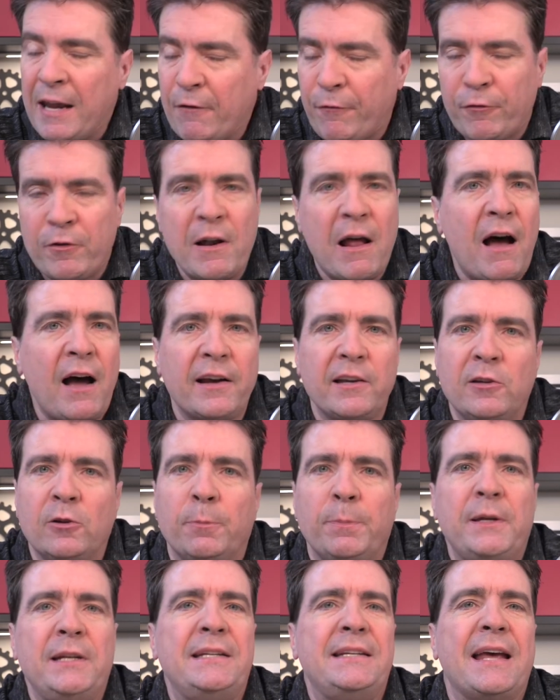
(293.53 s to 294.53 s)
If not,
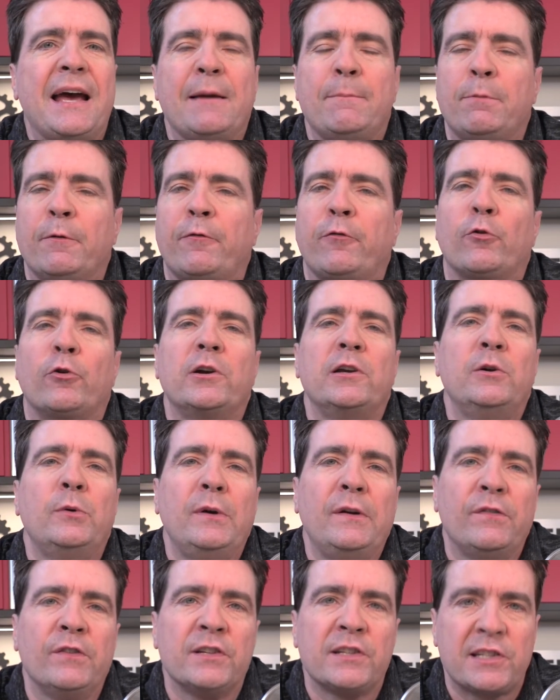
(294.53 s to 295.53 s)
you'll be dead before
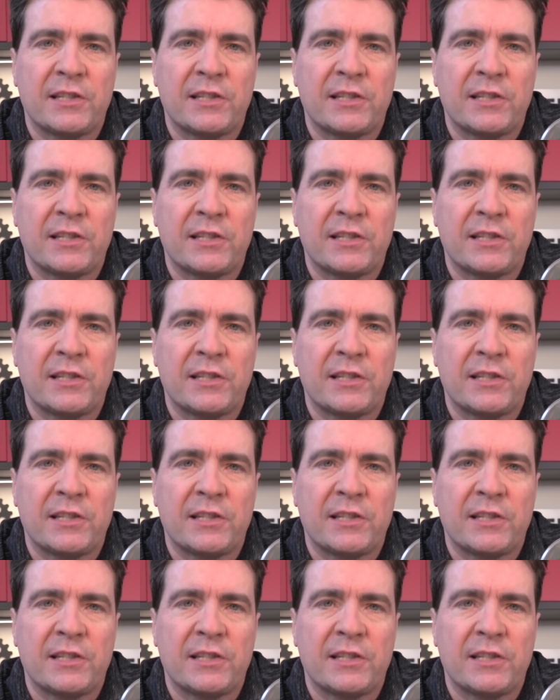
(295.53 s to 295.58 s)
you even